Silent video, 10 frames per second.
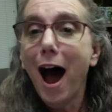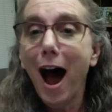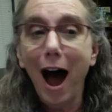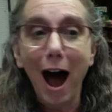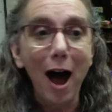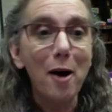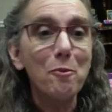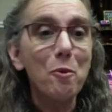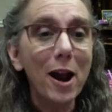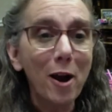
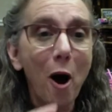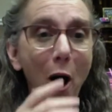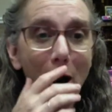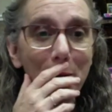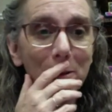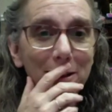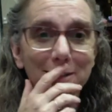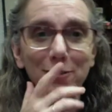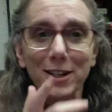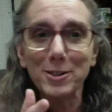What a horrible
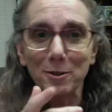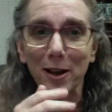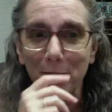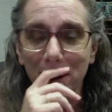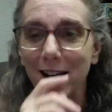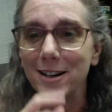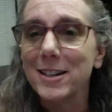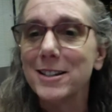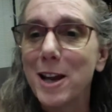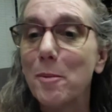individual. Oh my gosh,
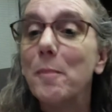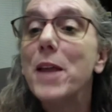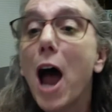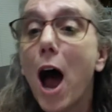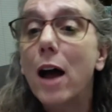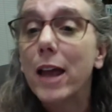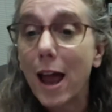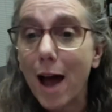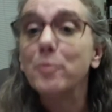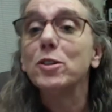that's terrible. Okay,
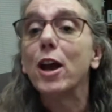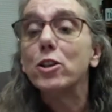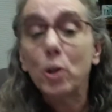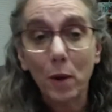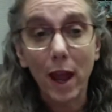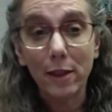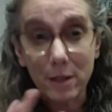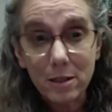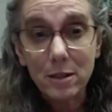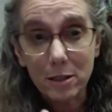I'm sorry, Joanne,
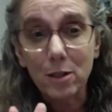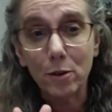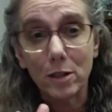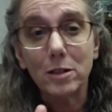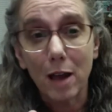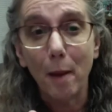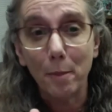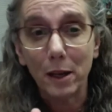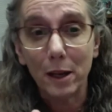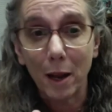this is a serious
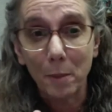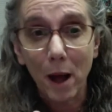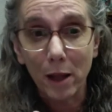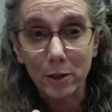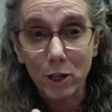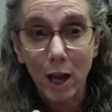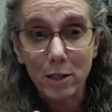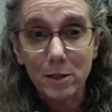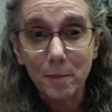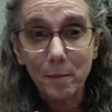topic and I
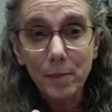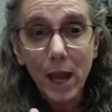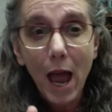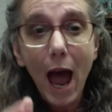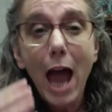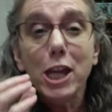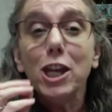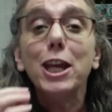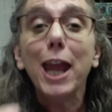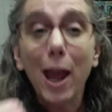apologize.
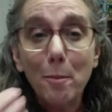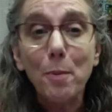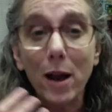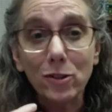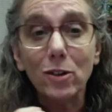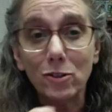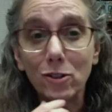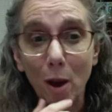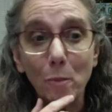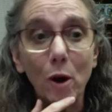You can't bust
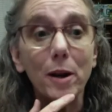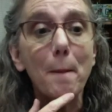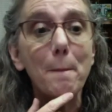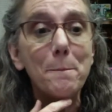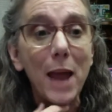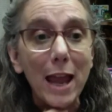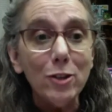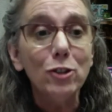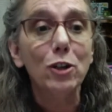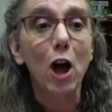someone
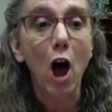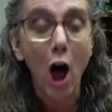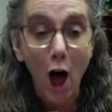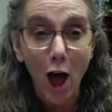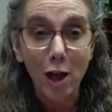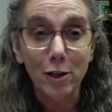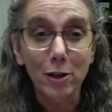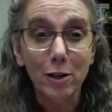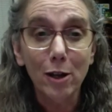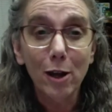based
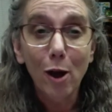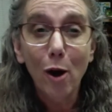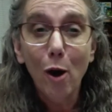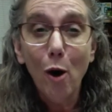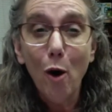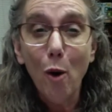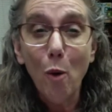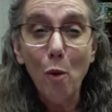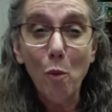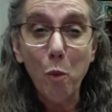on
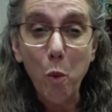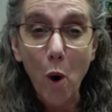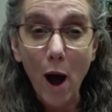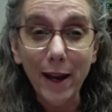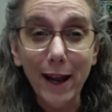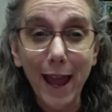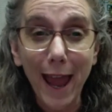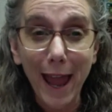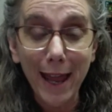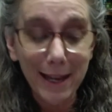what
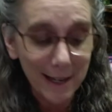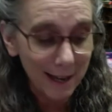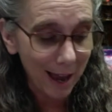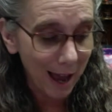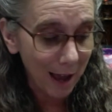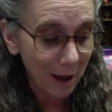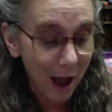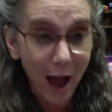a